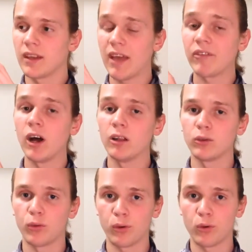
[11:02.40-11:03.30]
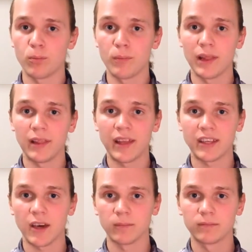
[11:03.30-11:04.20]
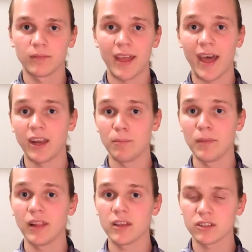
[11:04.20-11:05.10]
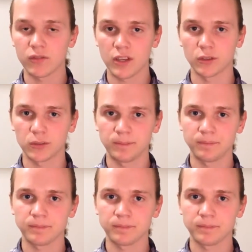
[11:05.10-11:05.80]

evolved through millennia and millions of years.